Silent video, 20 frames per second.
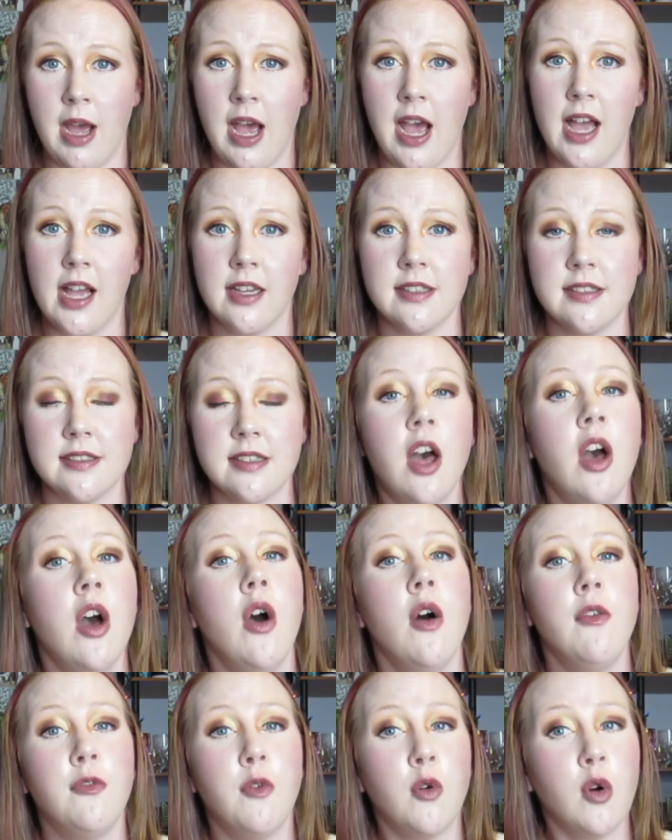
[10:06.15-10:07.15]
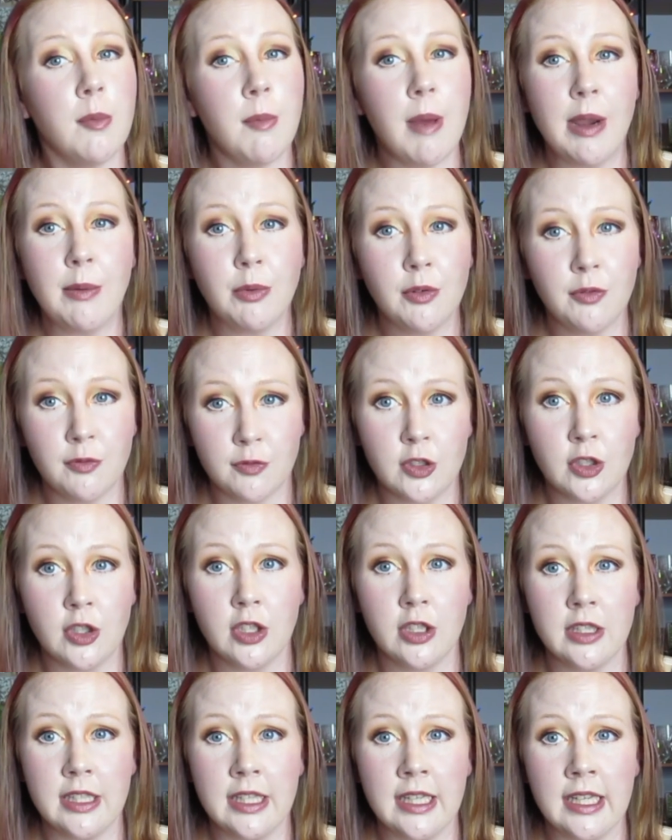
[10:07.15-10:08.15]
box for my
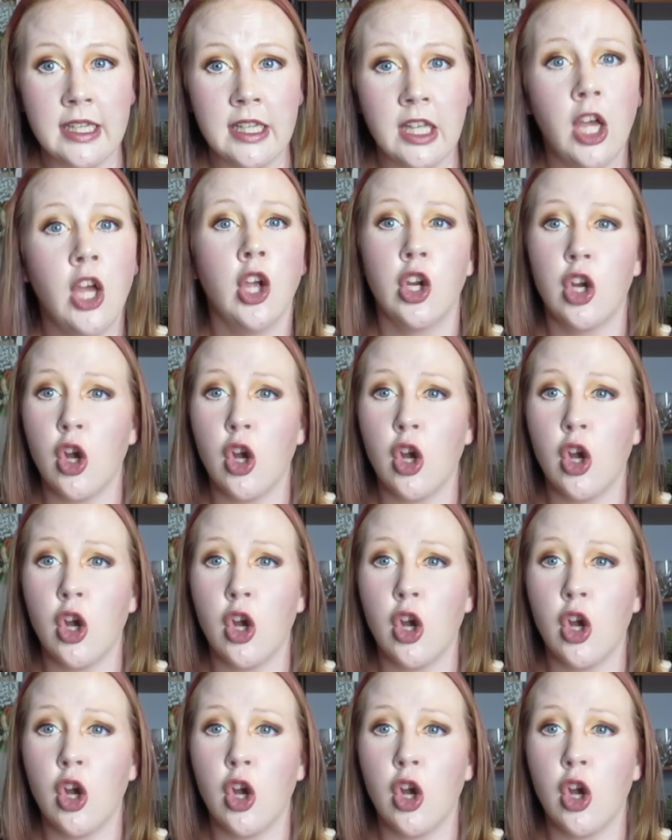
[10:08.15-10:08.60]
referral link.